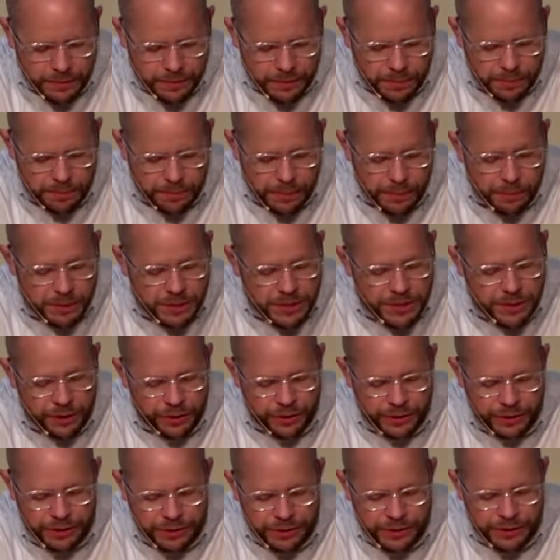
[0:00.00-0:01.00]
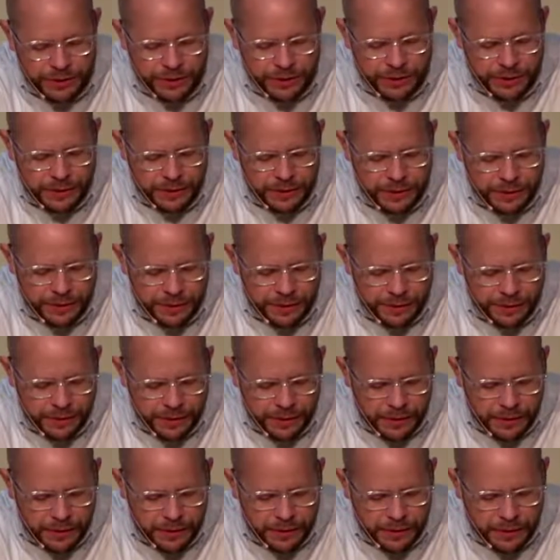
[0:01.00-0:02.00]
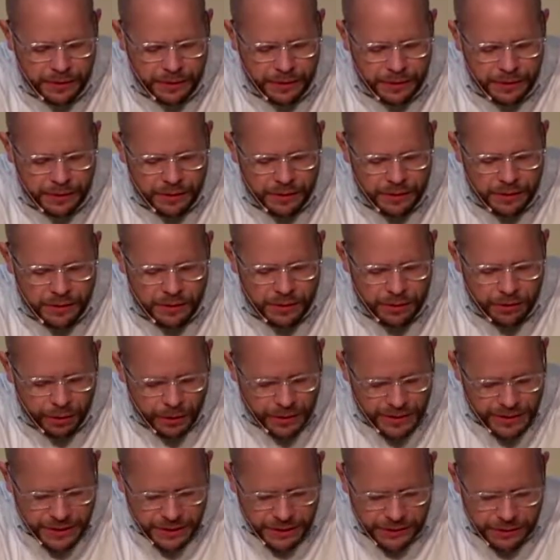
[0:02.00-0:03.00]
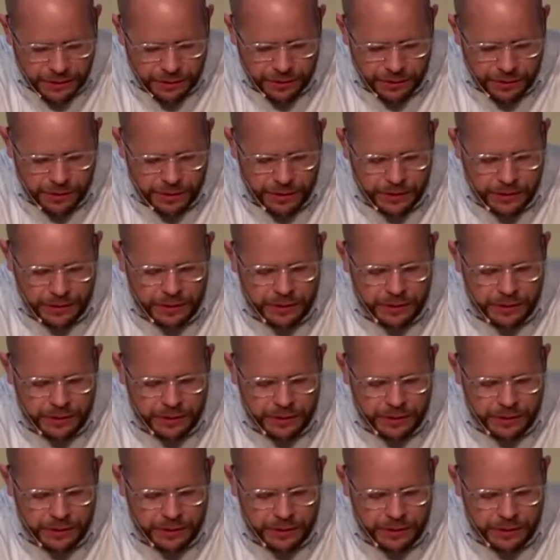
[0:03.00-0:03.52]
And may we turn to Christ alone,